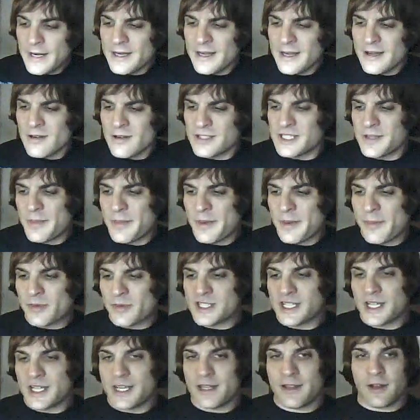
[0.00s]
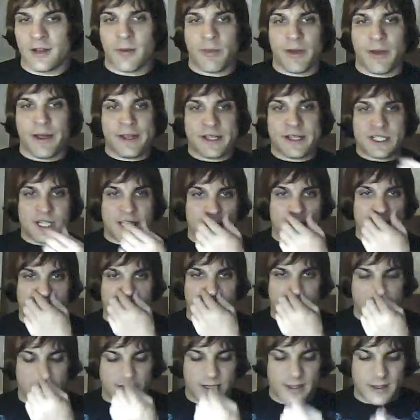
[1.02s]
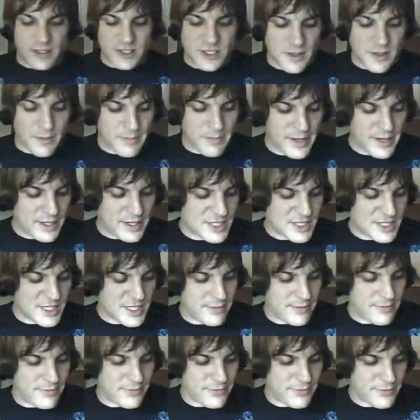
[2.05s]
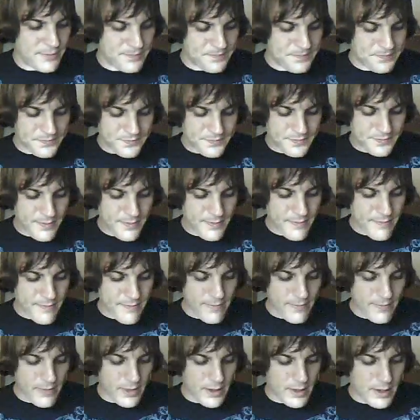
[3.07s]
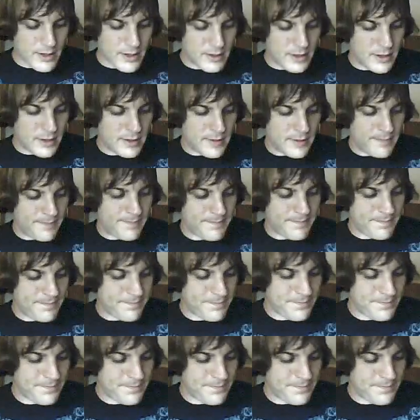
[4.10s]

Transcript: Now, some people say their banks have some banks have um,